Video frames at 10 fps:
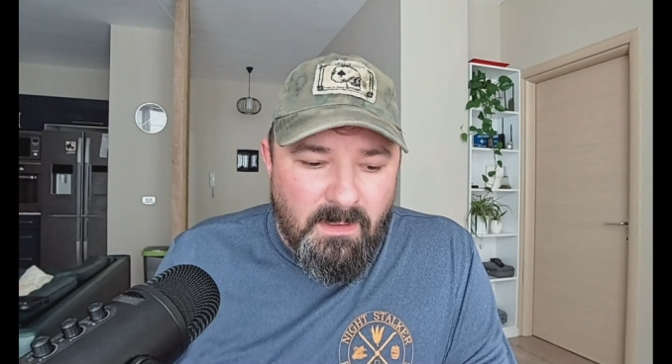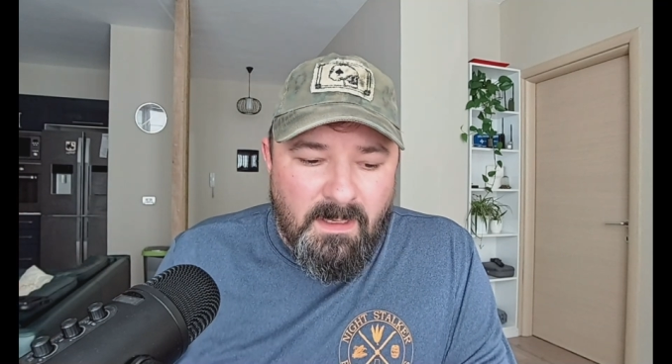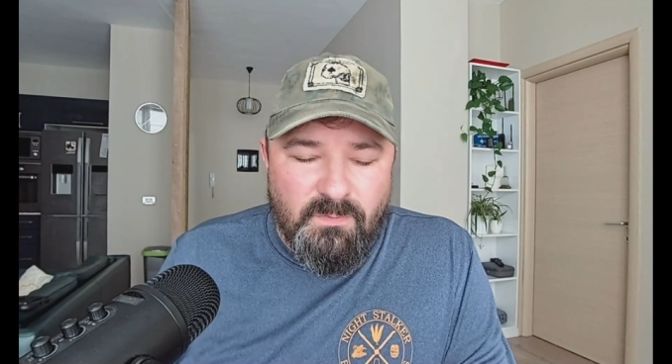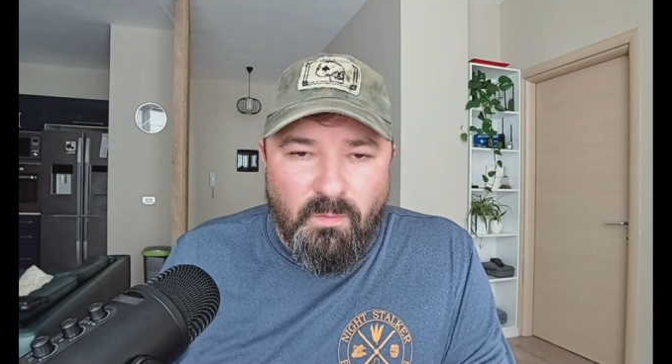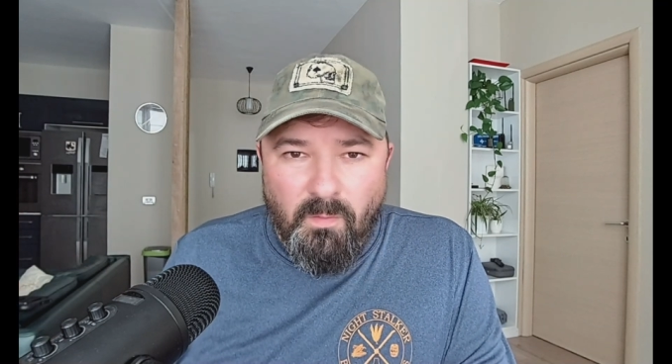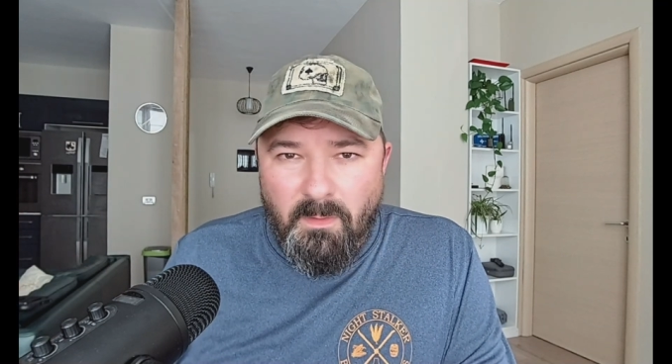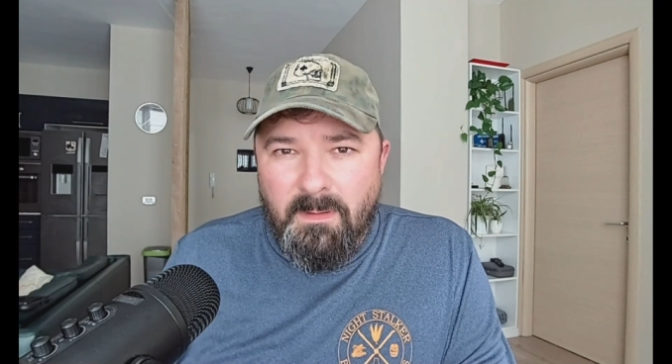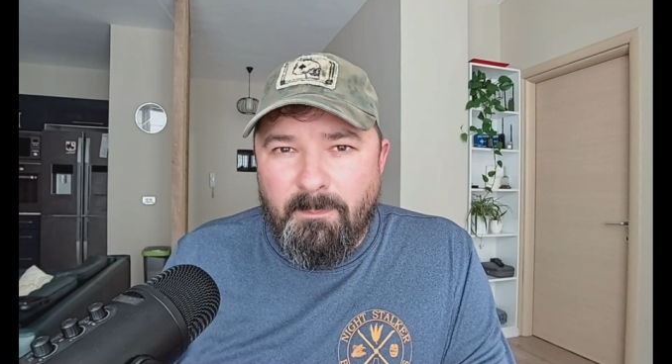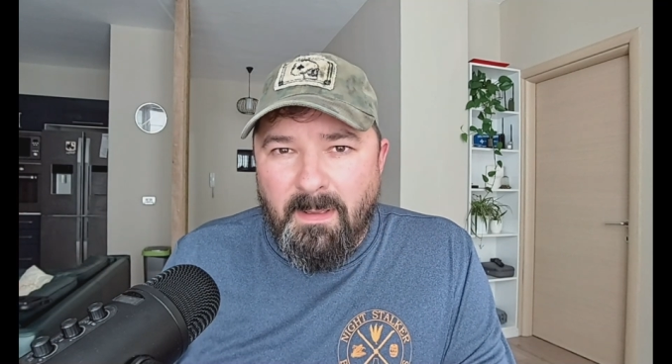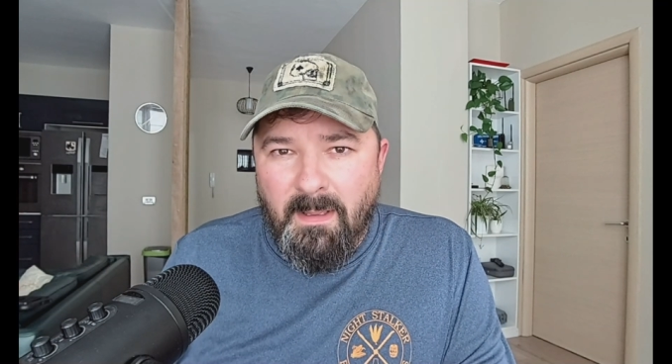has really
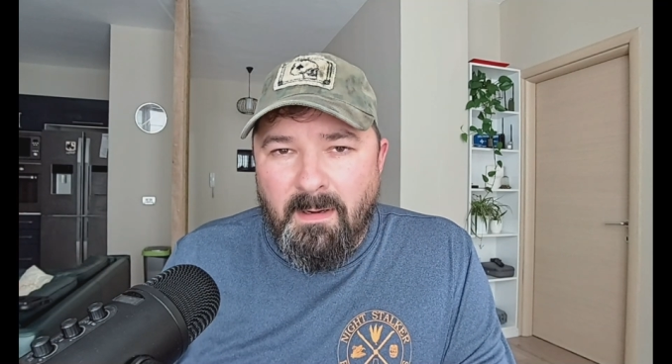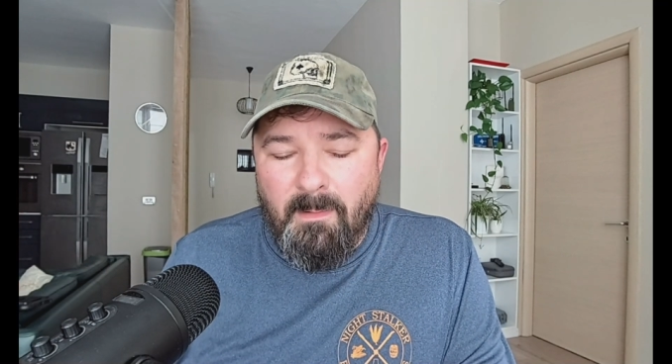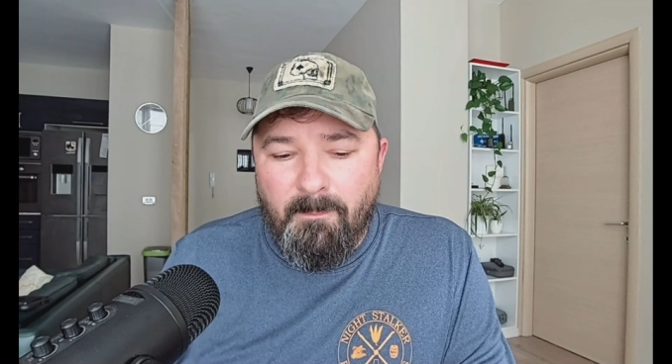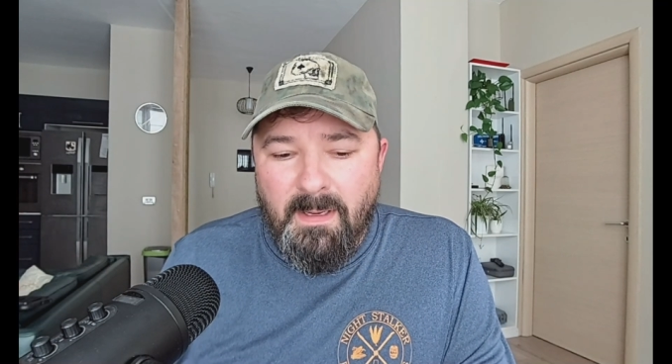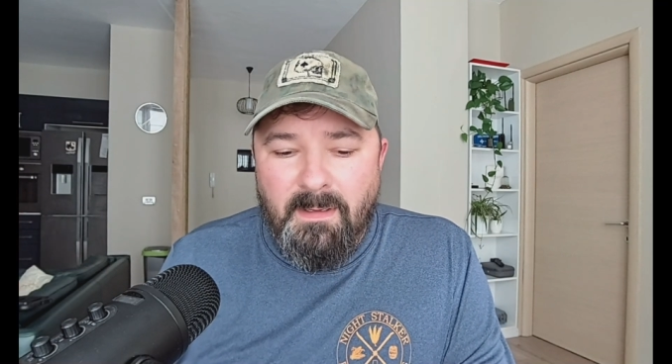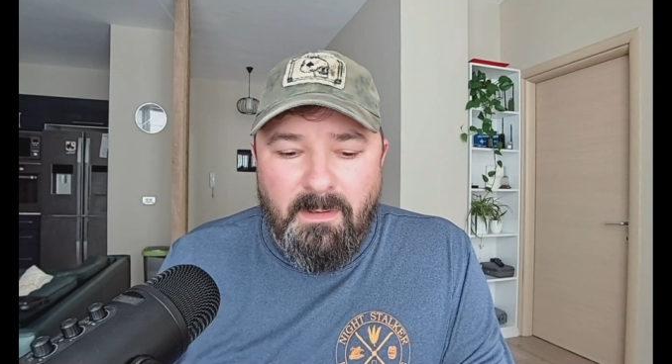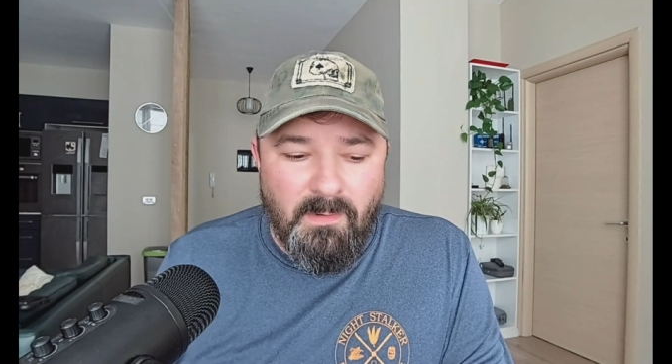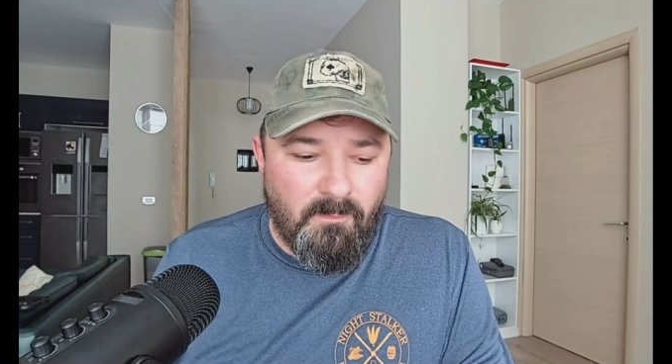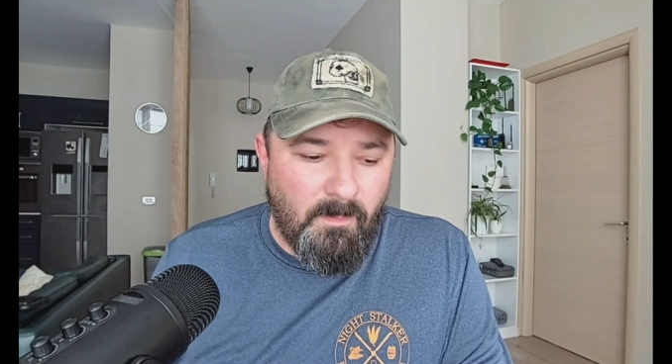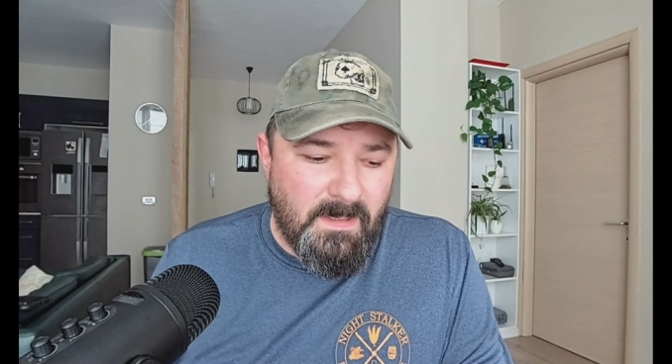been a big
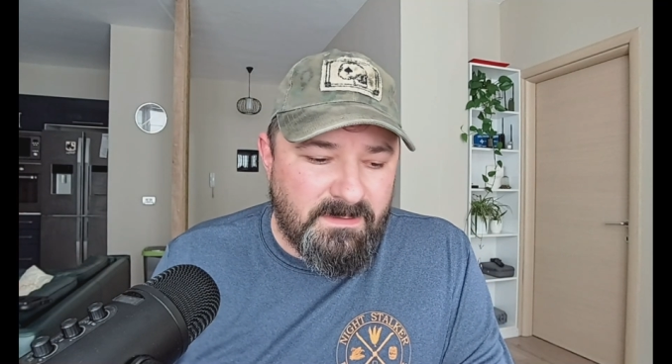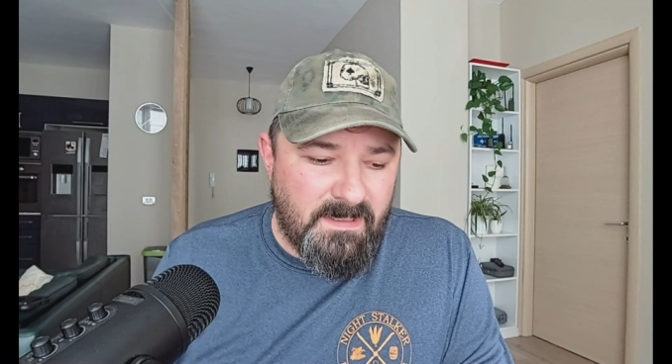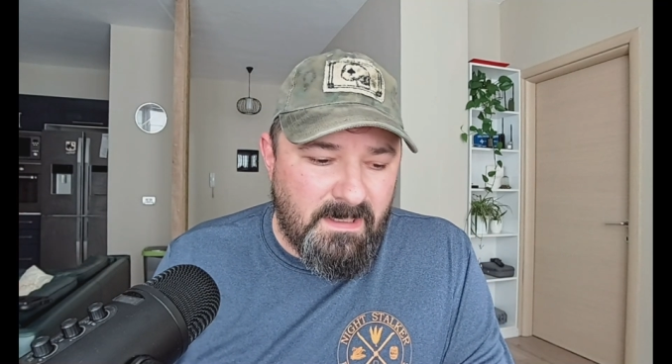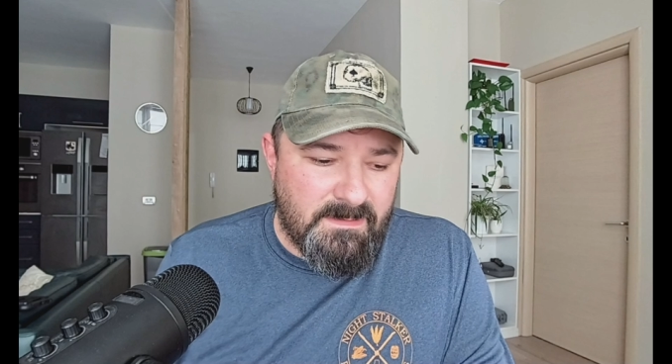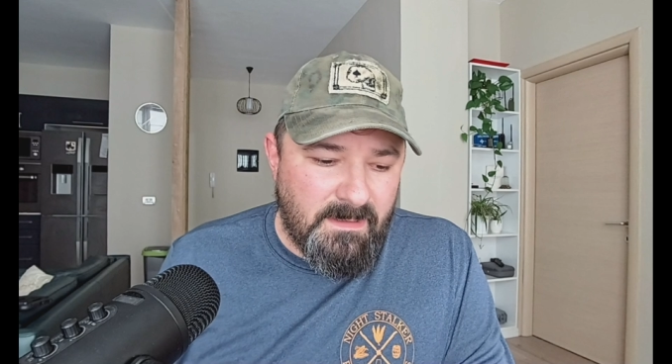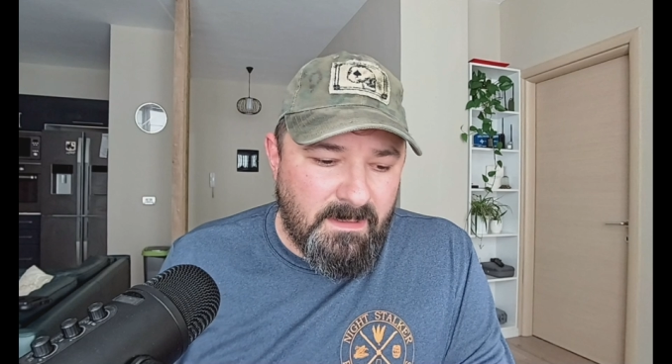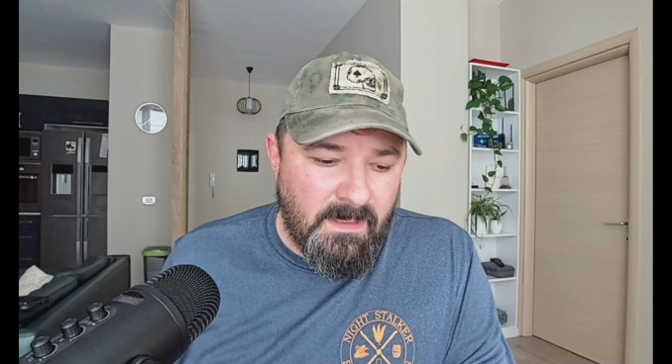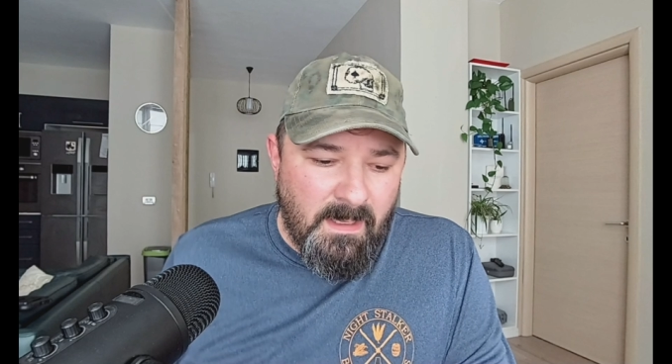year for Meshtastic,